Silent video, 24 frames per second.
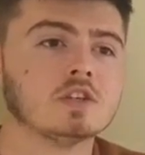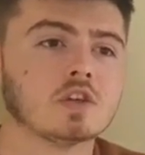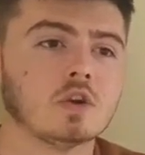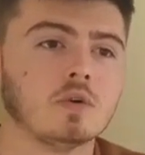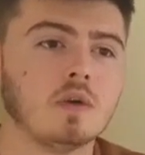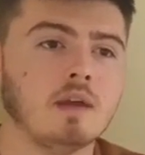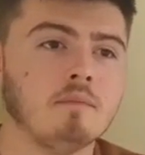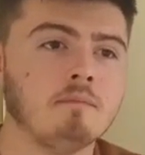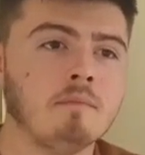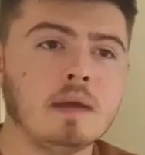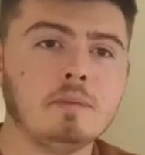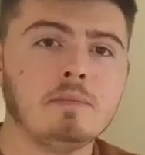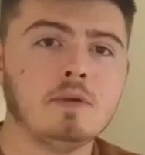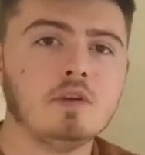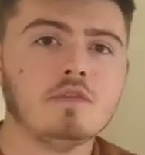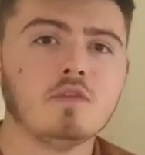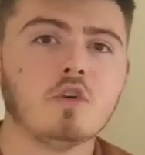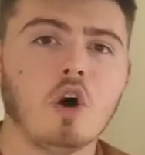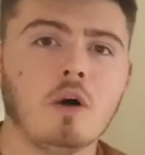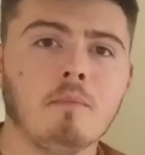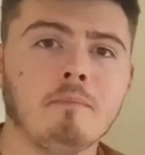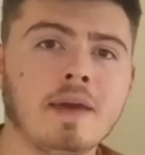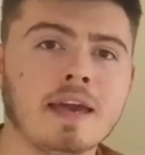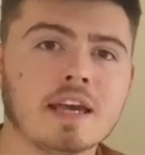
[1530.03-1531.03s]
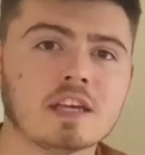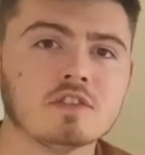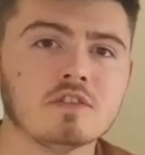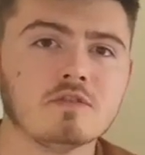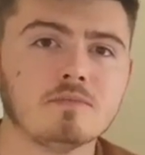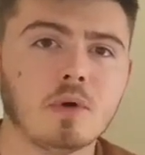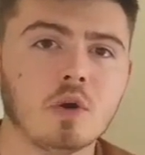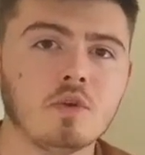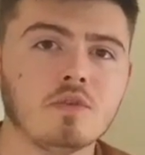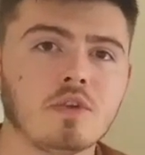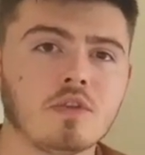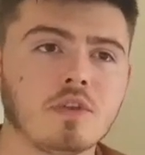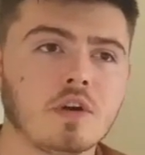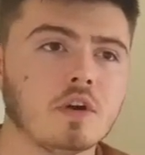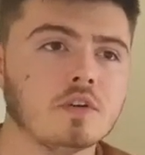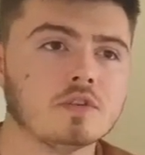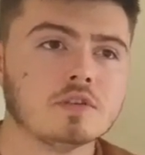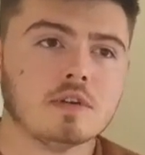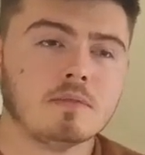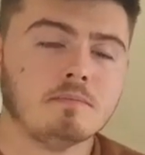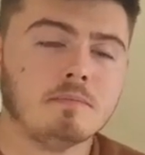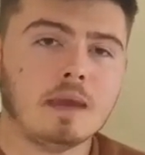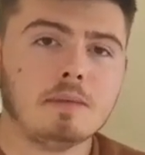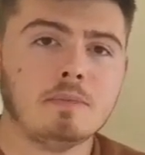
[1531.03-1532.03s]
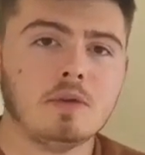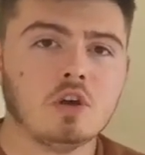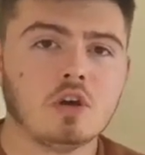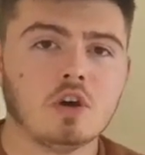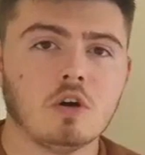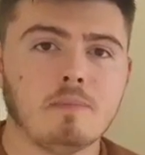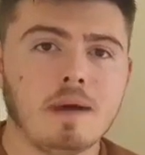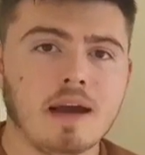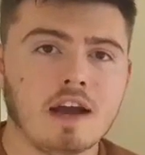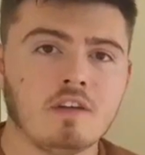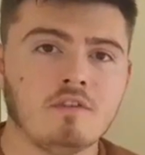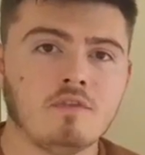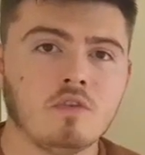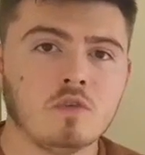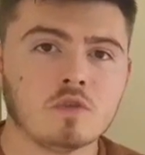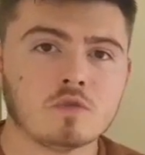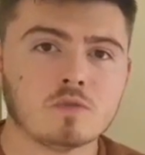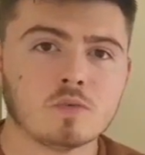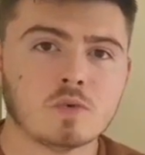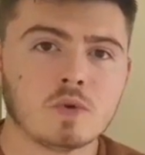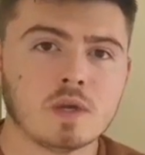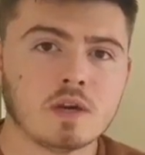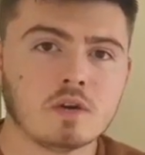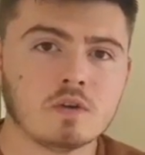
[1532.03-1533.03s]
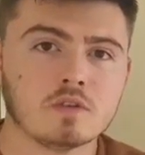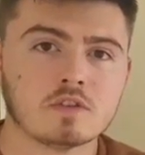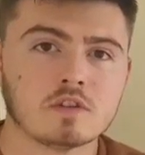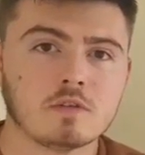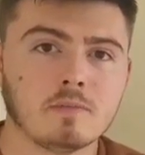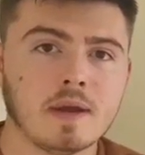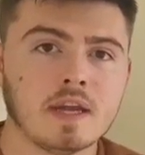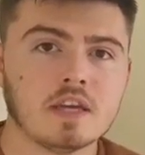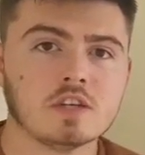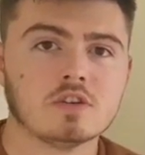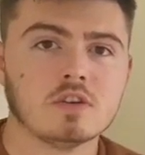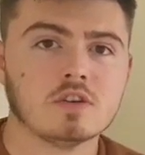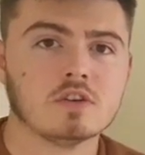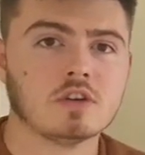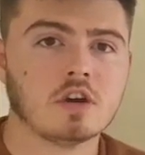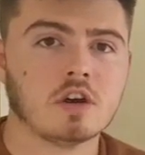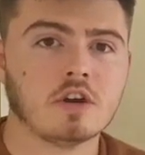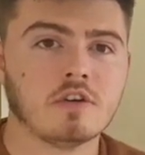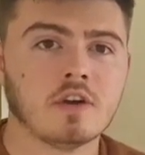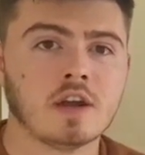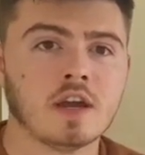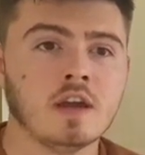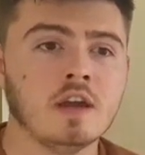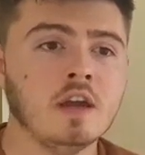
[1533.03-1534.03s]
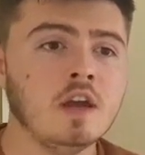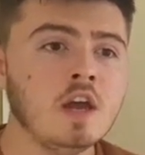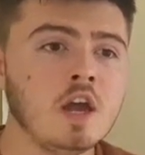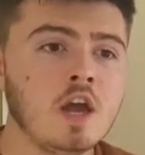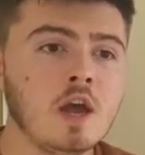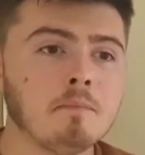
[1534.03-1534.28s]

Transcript: So maybe you've got a mix of both of those. Maybe you go back and forth between constipation and diarrhea.